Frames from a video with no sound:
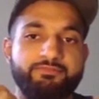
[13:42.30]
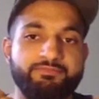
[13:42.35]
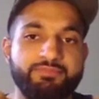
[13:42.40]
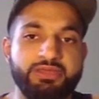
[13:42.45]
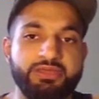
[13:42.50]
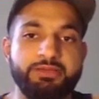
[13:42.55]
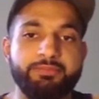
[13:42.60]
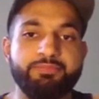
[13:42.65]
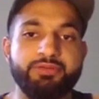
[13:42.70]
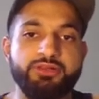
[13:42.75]

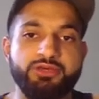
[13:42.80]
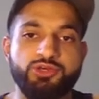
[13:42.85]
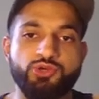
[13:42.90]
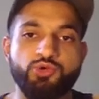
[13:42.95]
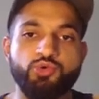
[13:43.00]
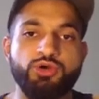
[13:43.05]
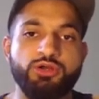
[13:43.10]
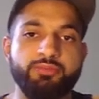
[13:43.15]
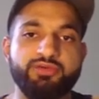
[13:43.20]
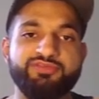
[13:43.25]
people that
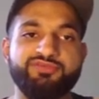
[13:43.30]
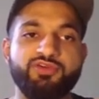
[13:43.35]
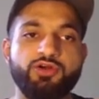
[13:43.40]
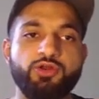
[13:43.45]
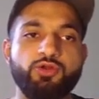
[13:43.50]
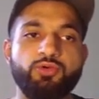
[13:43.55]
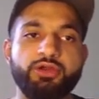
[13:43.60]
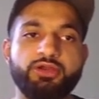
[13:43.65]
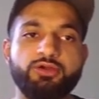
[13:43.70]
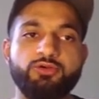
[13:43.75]
you want to be
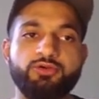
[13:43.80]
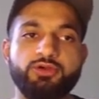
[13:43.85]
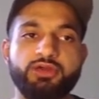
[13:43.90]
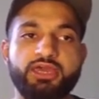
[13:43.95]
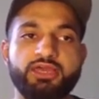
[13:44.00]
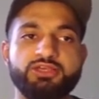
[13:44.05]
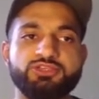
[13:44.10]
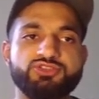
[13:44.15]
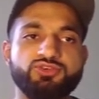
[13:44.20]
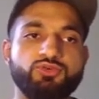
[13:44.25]
following.
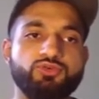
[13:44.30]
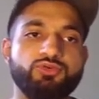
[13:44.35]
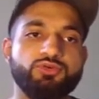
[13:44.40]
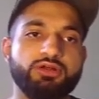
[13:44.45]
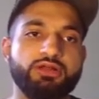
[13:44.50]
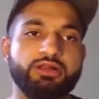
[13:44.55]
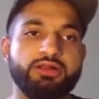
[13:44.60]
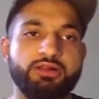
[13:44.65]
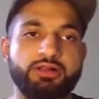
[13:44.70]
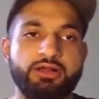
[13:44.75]
Okay, so
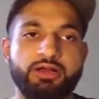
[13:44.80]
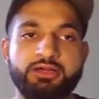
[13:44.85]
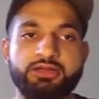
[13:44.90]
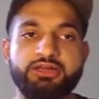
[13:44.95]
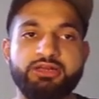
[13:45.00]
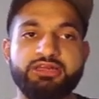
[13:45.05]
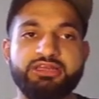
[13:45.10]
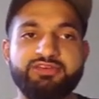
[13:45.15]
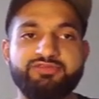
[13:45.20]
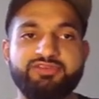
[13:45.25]
I'm
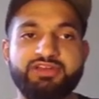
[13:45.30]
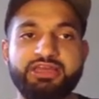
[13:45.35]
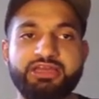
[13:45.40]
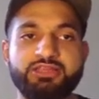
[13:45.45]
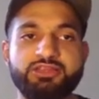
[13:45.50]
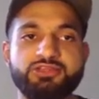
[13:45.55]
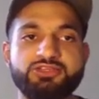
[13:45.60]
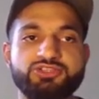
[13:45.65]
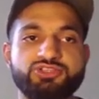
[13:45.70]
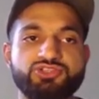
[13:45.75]
going to leave a link
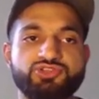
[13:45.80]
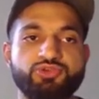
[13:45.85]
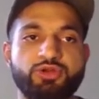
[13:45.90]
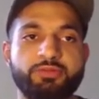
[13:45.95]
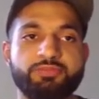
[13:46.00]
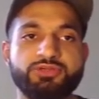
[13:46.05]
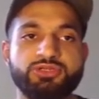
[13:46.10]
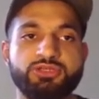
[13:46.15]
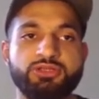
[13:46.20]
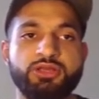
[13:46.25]
in the
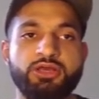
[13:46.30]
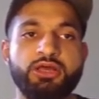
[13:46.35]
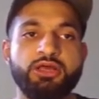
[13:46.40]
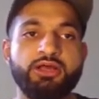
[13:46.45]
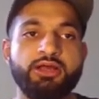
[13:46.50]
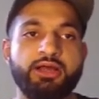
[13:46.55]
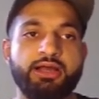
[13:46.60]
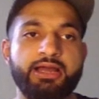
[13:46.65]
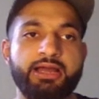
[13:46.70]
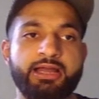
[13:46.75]
description,
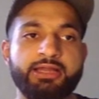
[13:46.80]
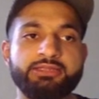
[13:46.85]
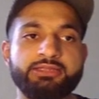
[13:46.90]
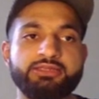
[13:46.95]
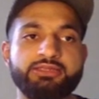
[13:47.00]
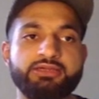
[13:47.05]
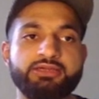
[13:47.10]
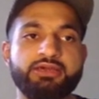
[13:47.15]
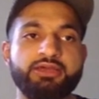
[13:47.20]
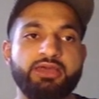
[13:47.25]
and
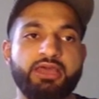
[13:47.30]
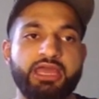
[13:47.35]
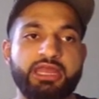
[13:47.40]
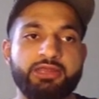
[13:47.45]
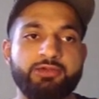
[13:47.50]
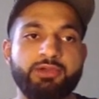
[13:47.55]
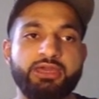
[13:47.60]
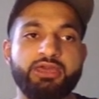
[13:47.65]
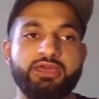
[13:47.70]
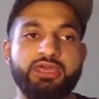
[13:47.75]

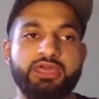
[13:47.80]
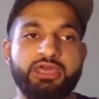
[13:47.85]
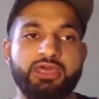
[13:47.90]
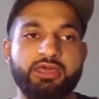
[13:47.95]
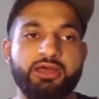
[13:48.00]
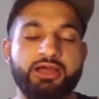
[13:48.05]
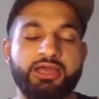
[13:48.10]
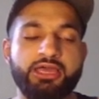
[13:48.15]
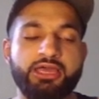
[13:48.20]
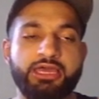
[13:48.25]
anyway,
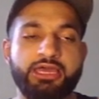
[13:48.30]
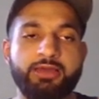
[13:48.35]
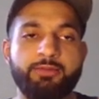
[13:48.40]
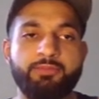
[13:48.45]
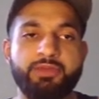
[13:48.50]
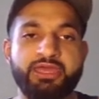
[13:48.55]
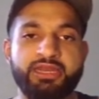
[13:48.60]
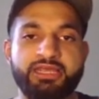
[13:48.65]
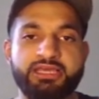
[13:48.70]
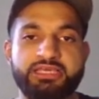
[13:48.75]
here I am
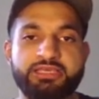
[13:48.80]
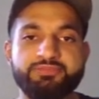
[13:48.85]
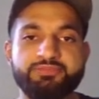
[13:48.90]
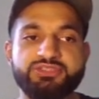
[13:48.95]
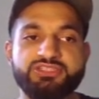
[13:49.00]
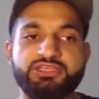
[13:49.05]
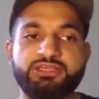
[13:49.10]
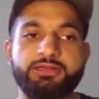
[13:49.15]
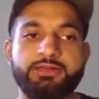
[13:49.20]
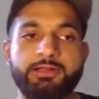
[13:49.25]
in
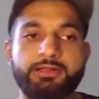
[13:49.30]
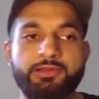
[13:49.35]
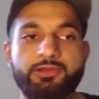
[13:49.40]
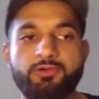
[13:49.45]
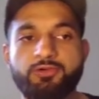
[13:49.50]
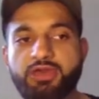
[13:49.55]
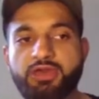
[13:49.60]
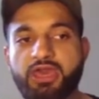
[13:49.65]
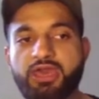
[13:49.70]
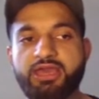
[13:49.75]
Heepsy.
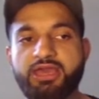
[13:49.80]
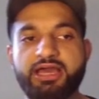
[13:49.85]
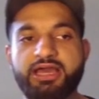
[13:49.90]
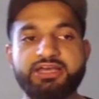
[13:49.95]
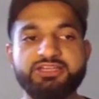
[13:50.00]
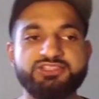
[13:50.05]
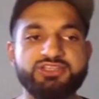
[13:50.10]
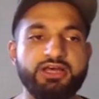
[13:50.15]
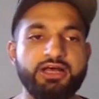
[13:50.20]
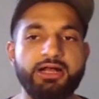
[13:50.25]
Okay
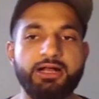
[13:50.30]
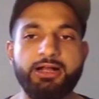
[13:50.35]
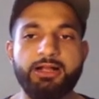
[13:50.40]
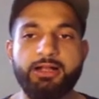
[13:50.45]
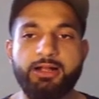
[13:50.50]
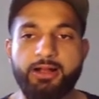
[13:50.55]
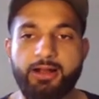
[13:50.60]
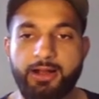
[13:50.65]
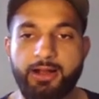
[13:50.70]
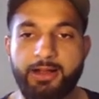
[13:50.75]
guys,
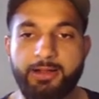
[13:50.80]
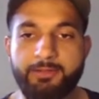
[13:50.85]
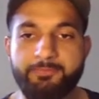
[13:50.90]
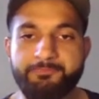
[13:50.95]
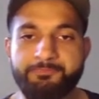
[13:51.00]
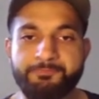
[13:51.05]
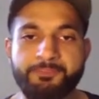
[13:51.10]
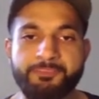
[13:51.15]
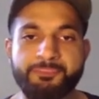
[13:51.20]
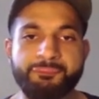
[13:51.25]
um
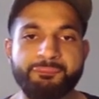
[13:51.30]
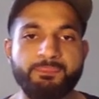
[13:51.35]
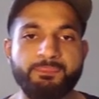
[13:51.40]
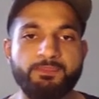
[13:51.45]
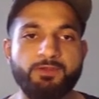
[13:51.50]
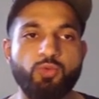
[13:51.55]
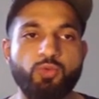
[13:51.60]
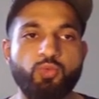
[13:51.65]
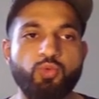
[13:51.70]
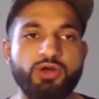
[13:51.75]

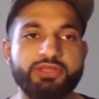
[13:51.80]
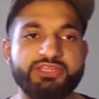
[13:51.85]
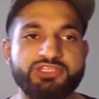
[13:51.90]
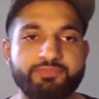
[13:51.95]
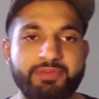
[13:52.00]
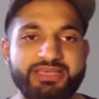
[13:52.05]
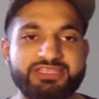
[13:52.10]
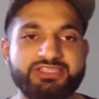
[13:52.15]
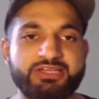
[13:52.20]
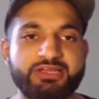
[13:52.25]
what this
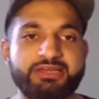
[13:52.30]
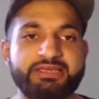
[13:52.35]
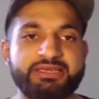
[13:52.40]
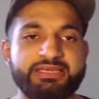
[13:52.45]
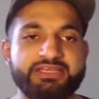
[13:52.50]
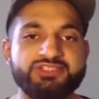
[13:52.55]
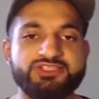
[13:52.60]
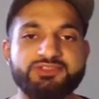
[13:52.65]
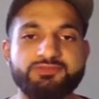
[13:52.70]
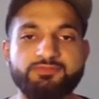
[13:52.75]
basically
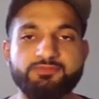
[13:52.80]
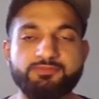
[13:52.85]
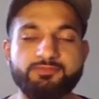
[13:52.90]
is